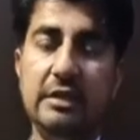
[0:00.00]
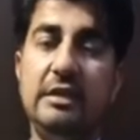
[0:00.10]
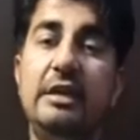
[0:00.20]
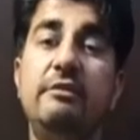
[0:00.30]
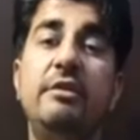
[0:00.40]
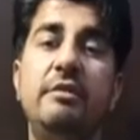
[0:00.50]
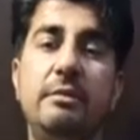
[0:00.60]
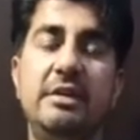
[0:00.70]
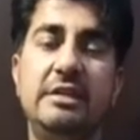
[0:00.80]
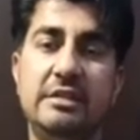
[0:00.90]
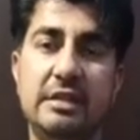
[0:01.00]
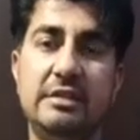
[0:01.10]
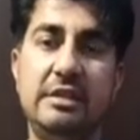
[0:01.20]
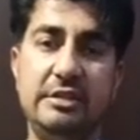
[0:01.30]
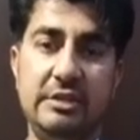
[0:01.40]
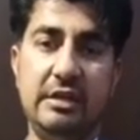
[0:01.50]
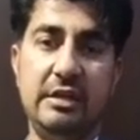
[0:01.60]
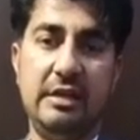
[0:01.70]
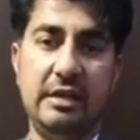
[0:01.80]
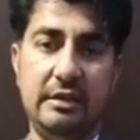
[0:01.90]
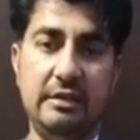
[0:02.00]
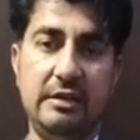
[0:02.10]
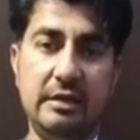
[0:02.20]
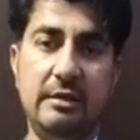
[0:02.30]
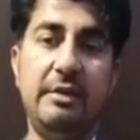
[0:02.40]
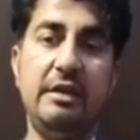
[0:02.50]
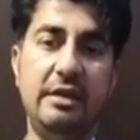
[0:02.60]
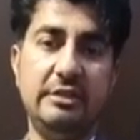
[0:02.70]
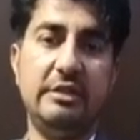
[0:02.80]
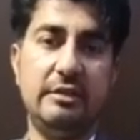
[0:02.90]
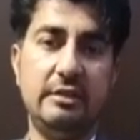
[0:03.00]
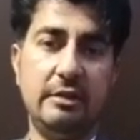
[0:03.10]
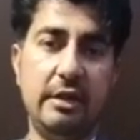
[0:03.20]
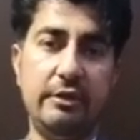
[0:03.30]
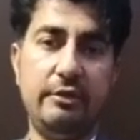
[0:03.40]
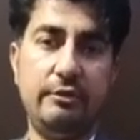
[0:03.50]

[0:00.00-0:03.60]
that we will be discuss inshallah in the coming lecture. Thank you.